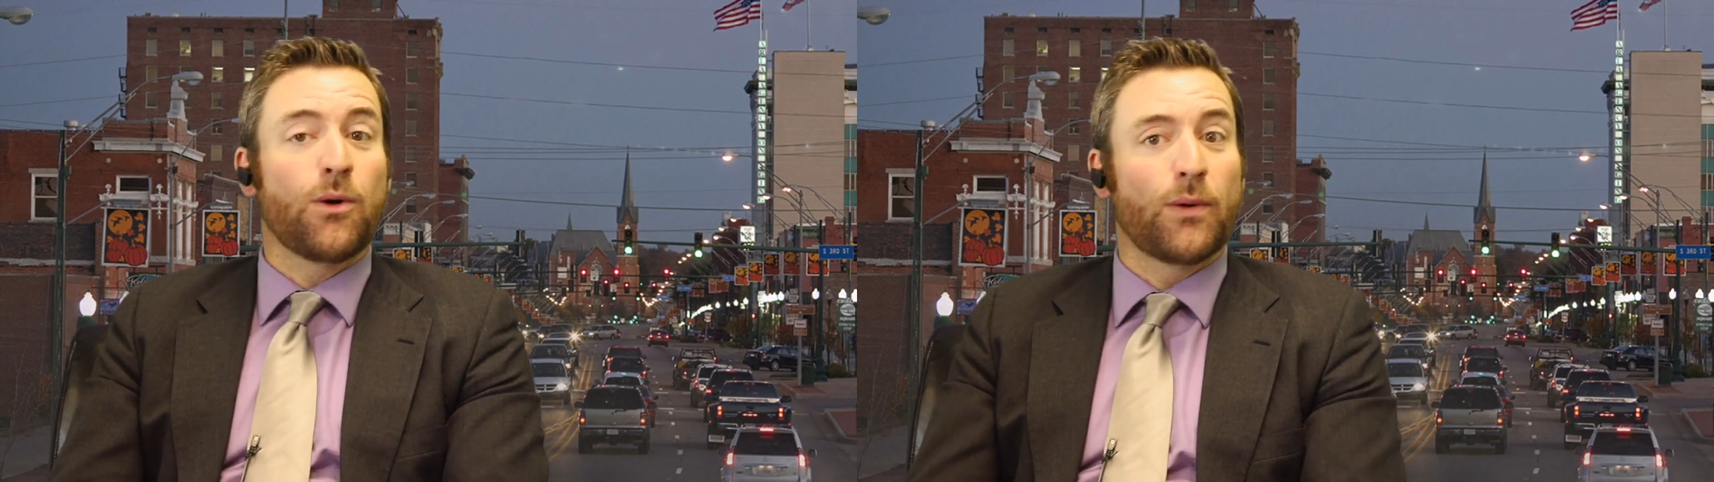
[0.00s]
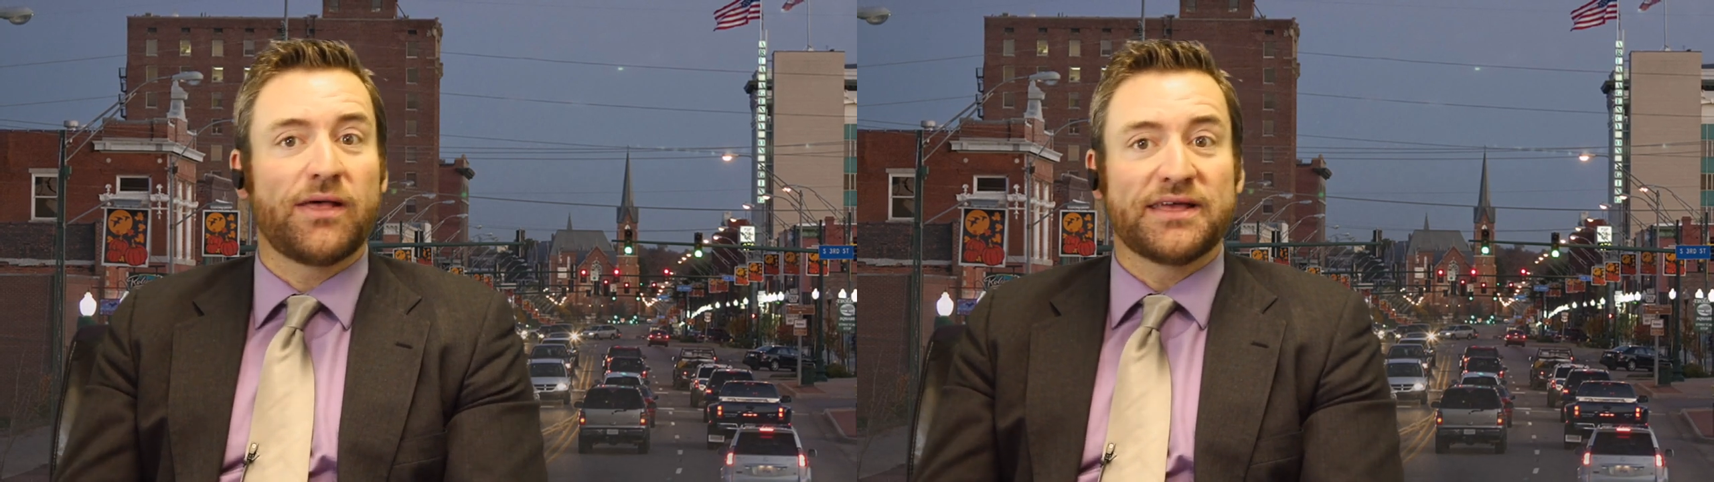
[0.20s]

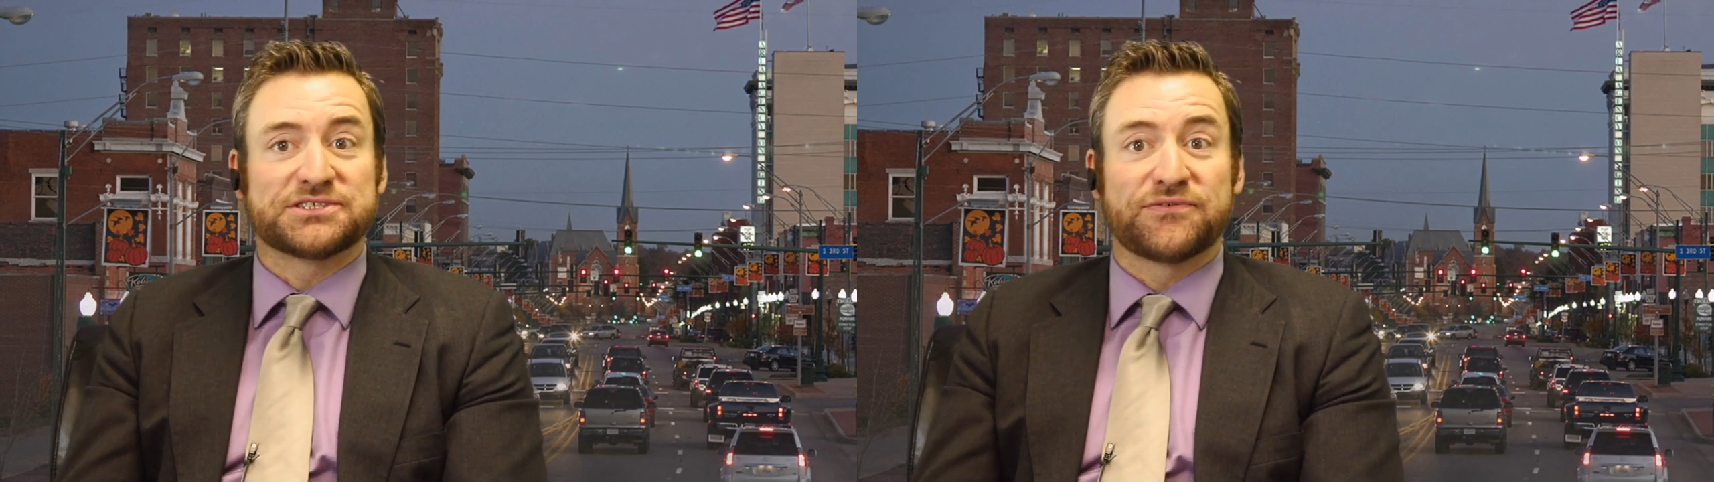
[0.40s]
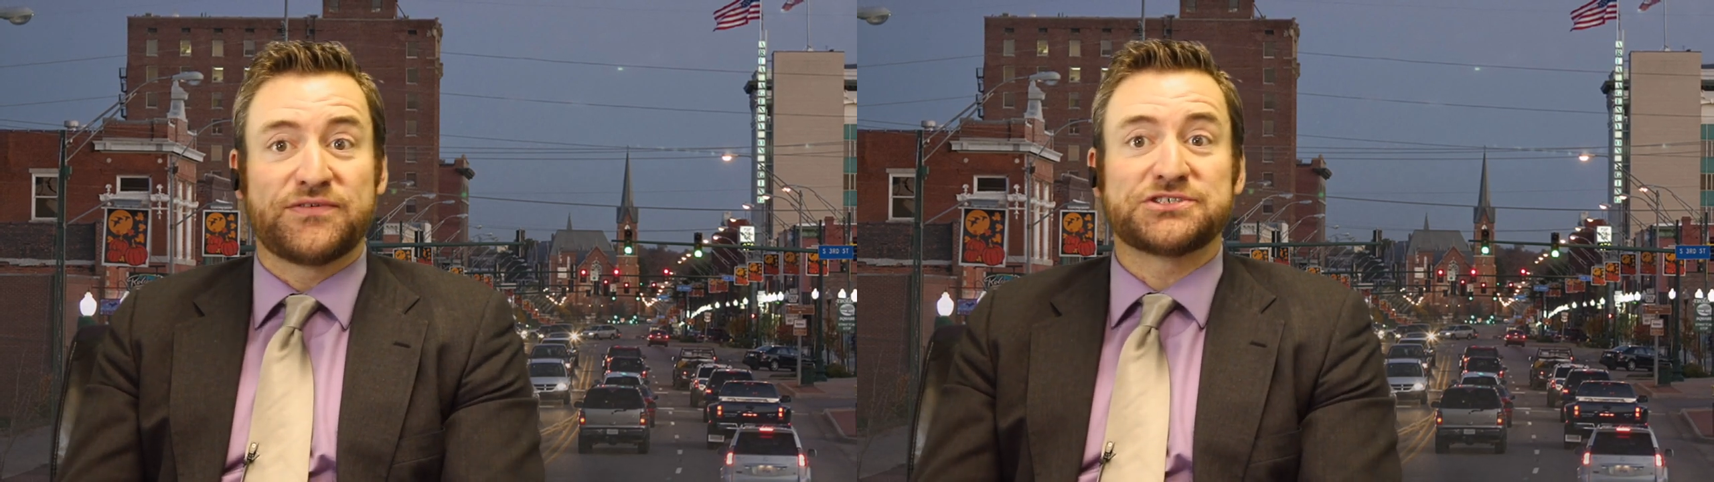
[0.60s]
Well,
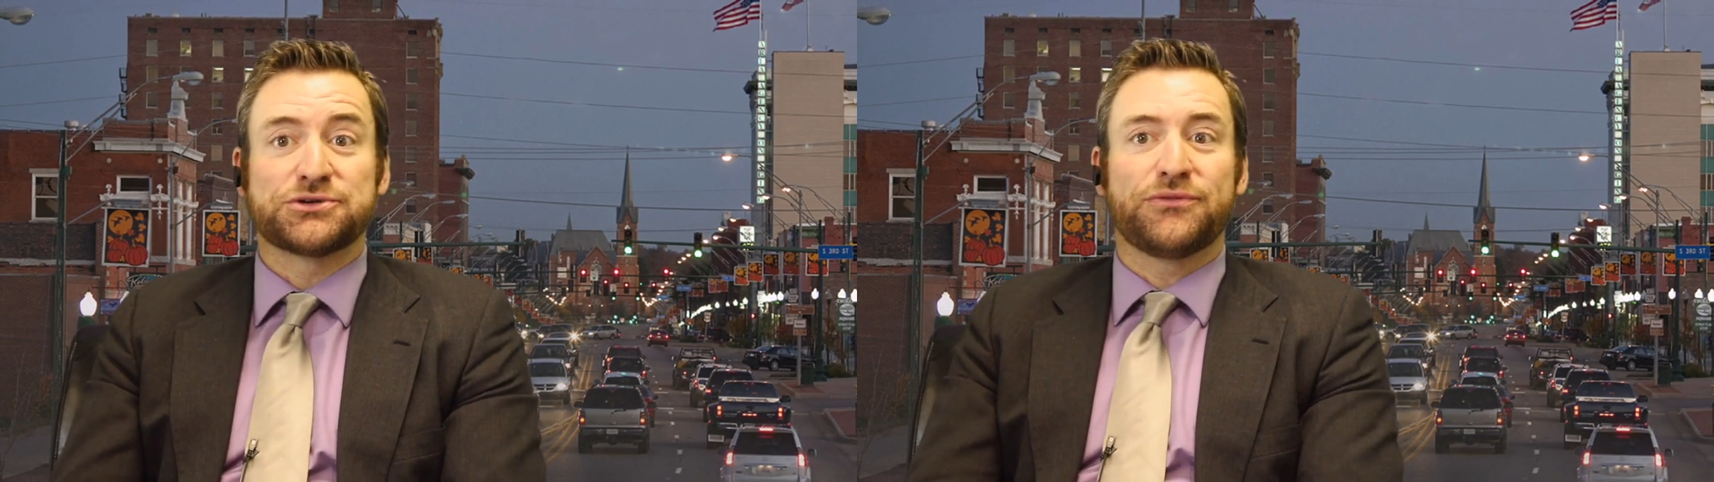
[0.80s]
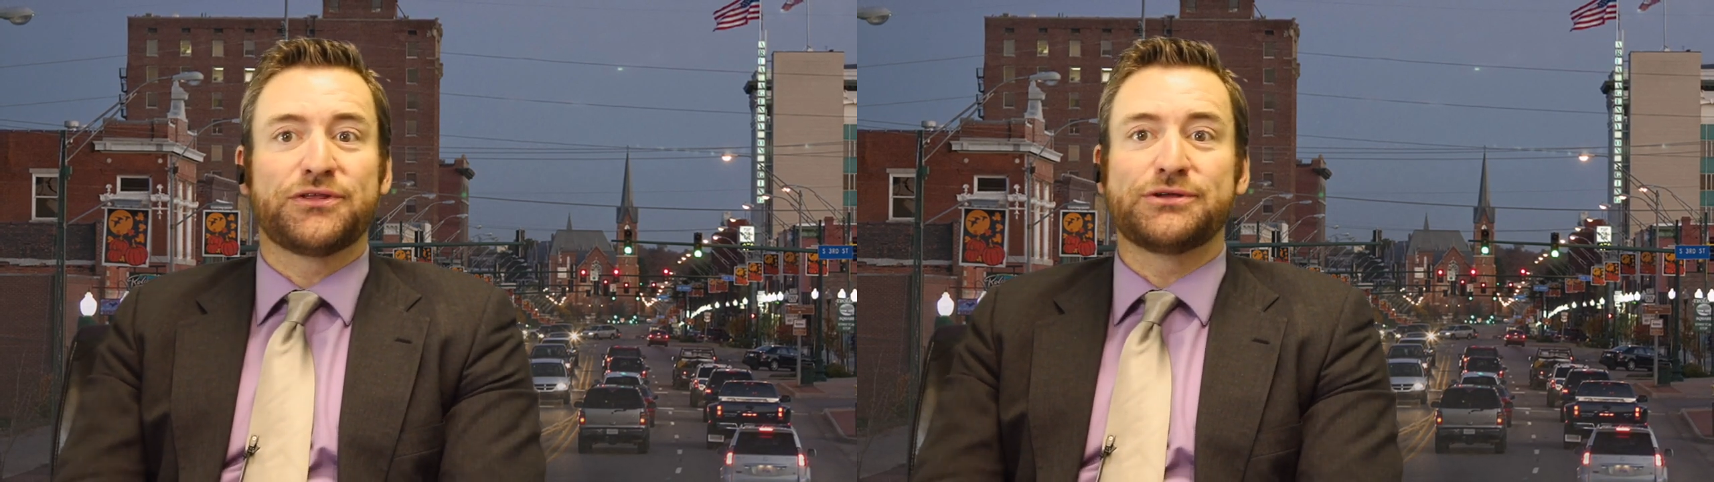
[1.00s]
it's
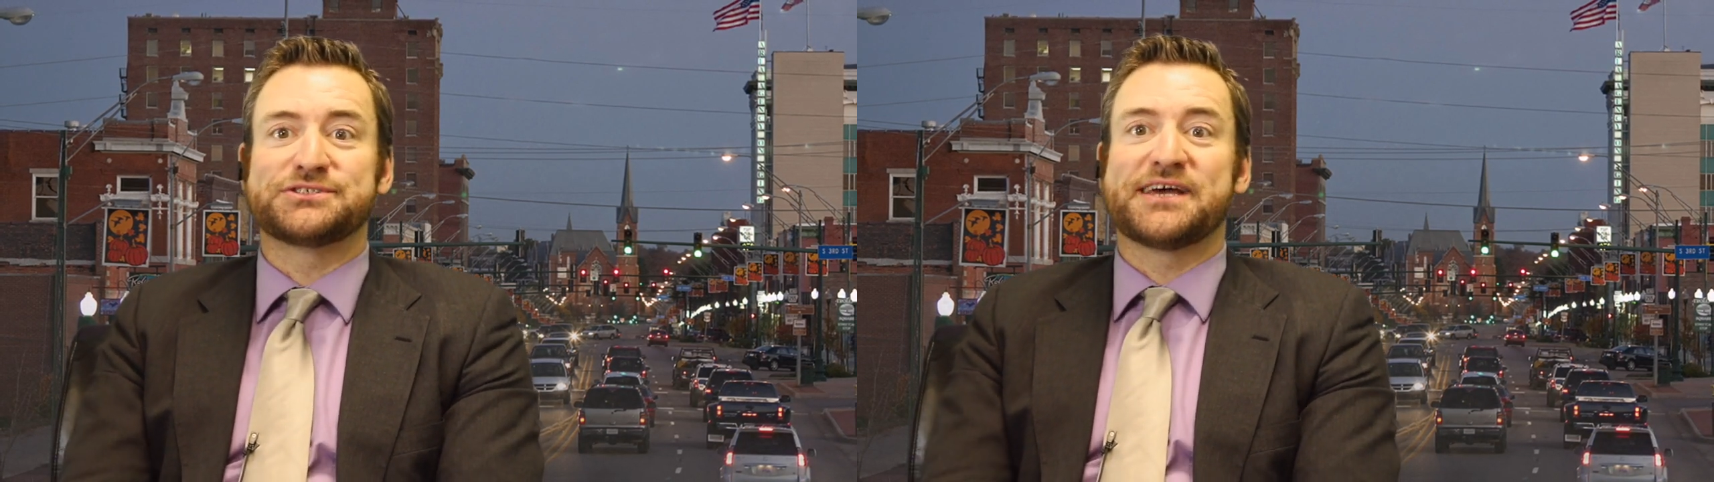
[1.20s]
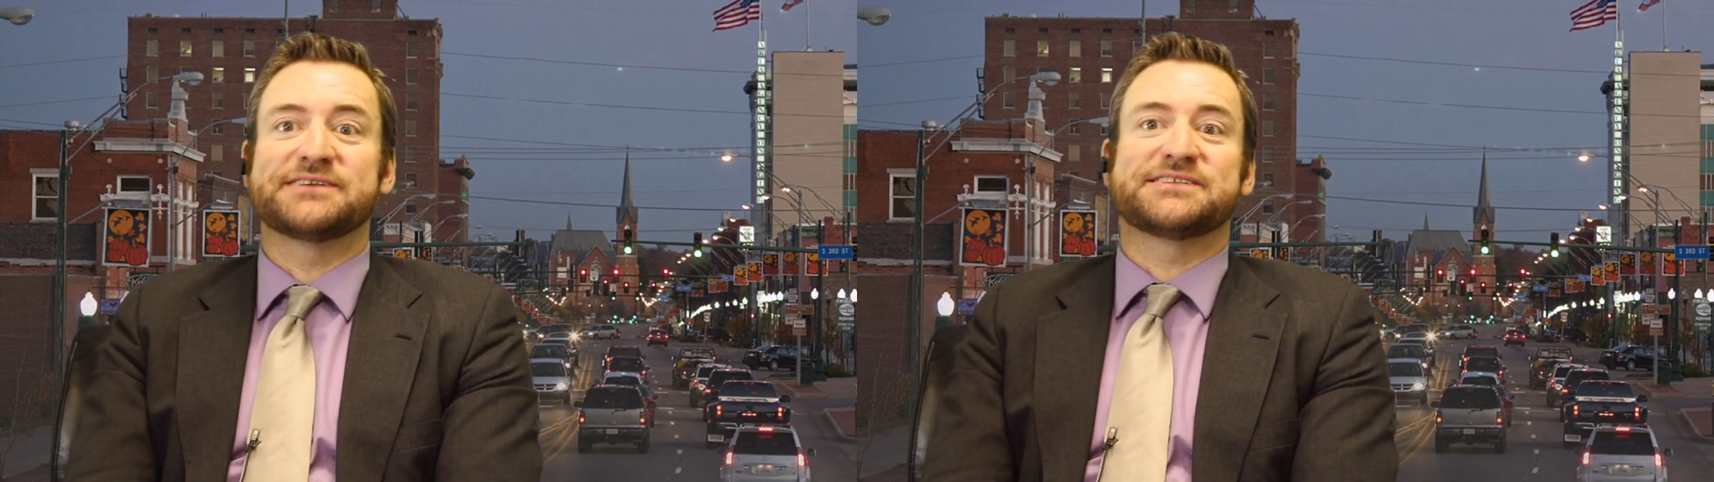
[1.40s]
official. The new
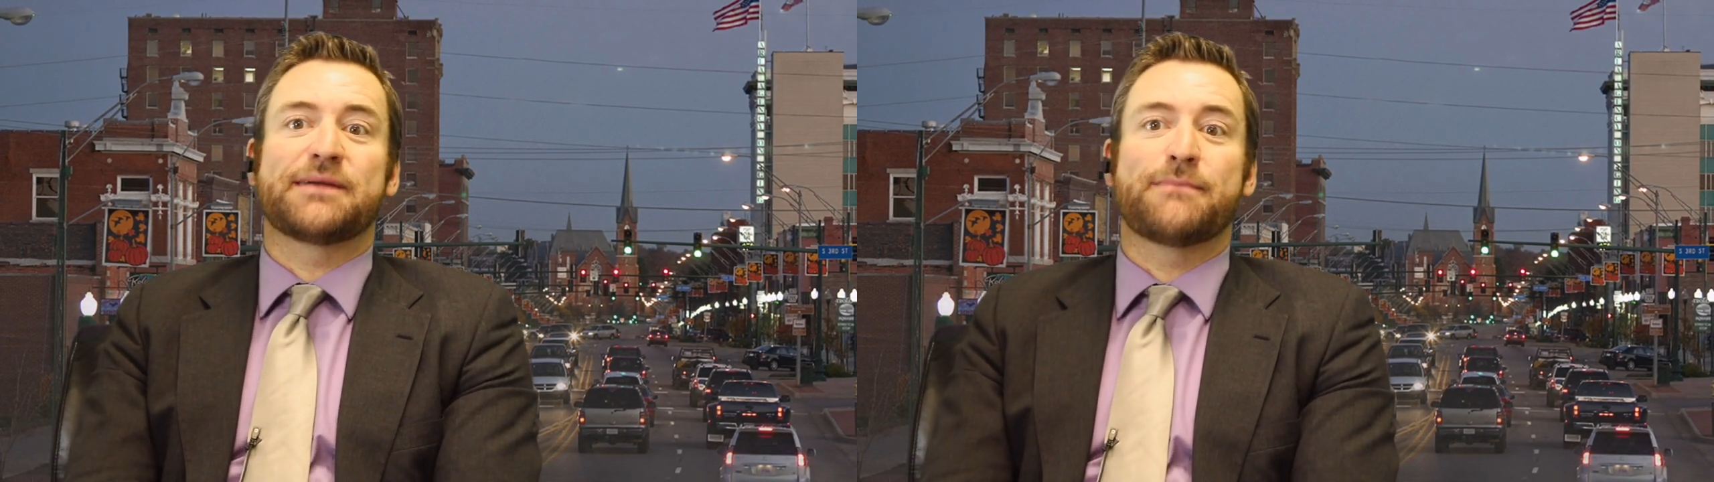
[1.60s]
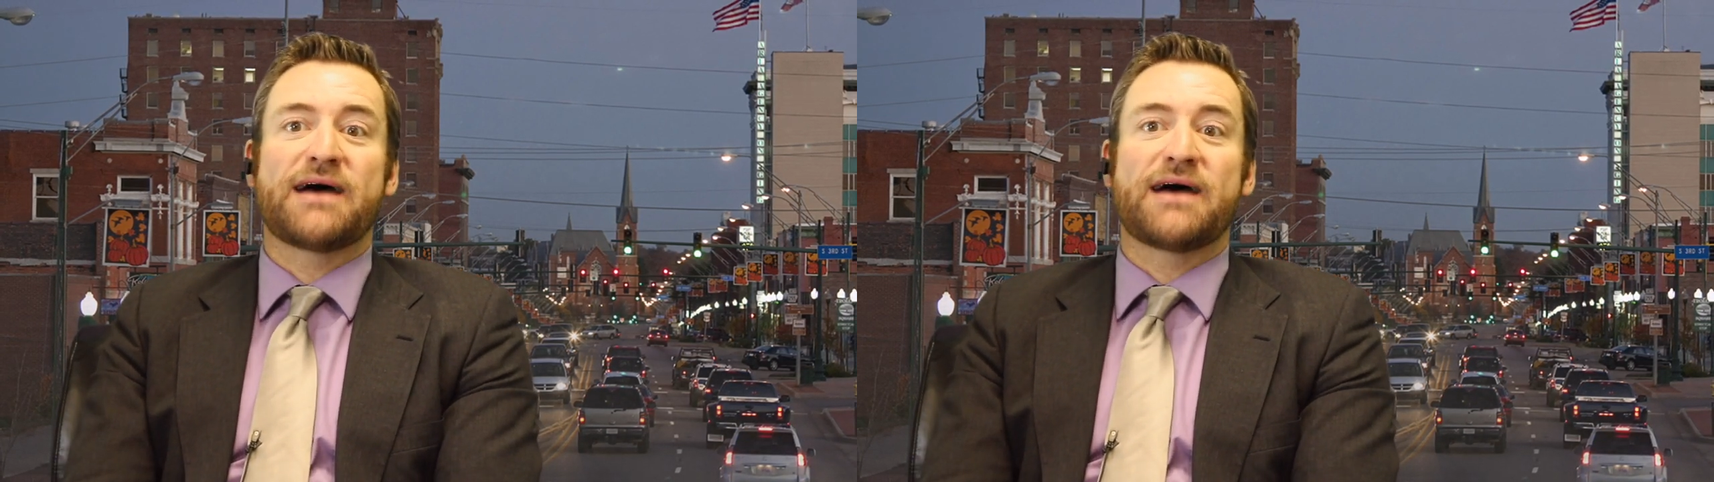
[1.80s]
Southside